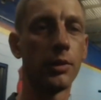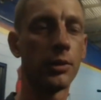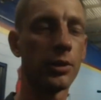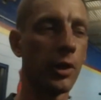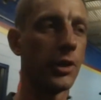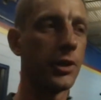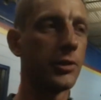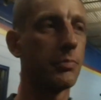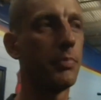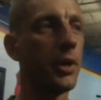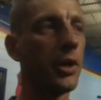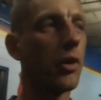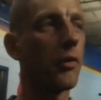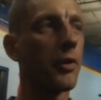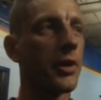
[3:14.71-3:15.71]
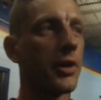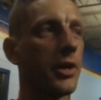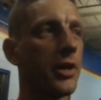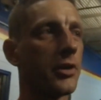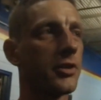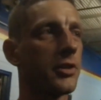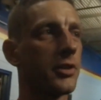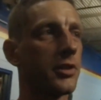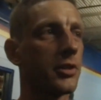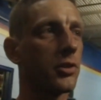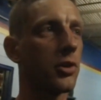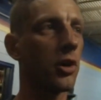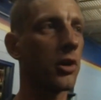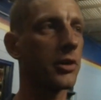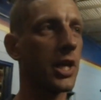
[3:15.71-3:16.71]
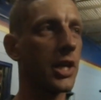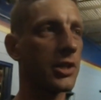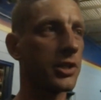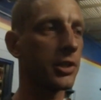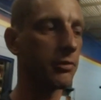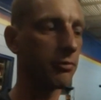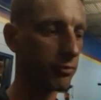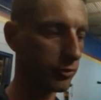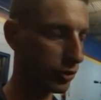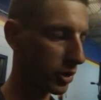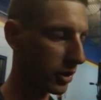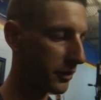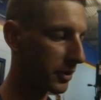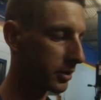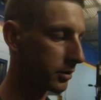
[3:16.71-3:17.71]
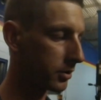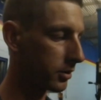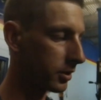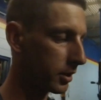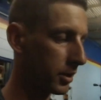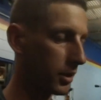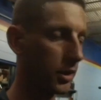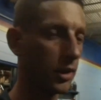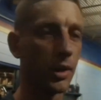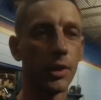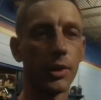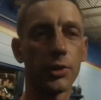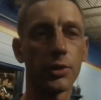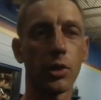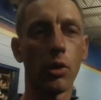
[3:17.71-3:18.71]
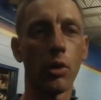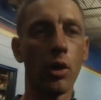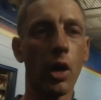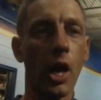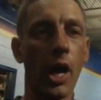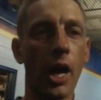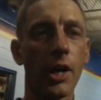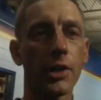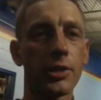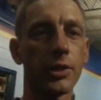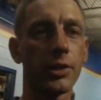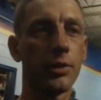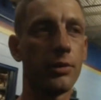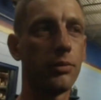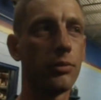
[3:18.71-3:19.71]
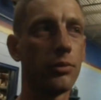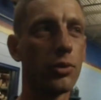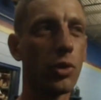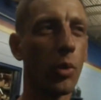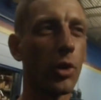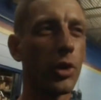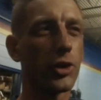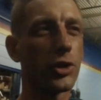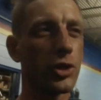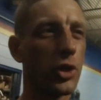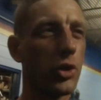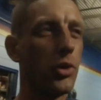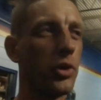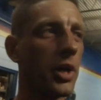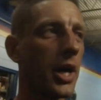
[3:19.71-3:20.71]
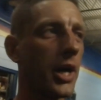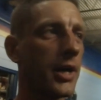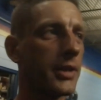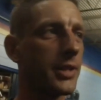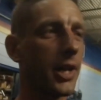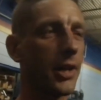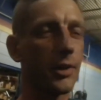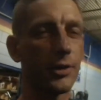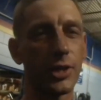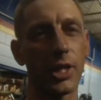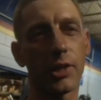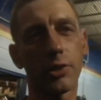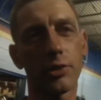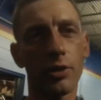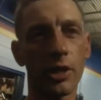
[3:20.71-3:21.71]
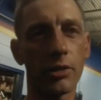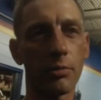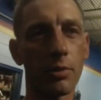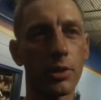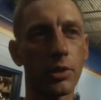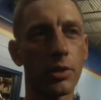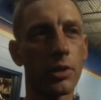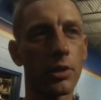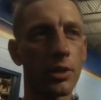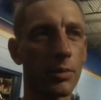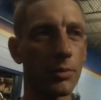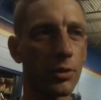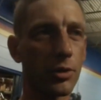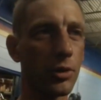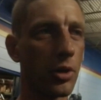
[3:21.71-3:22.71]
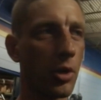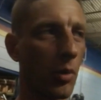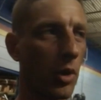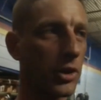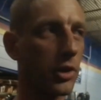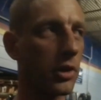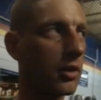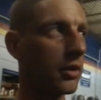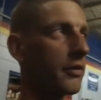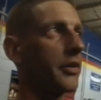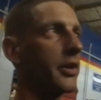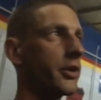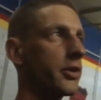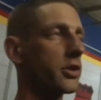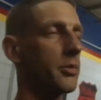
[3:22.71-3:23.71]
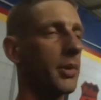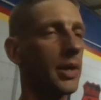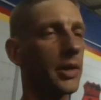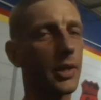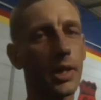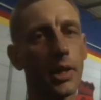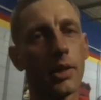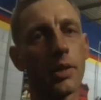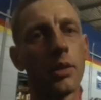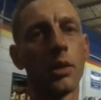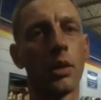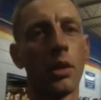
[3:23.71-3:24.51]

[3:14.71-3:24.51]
So it's been over a year since this car is actually driven. So I actually don't want to show you guys how to change the transmission because I'm sure you can watch other videos about that.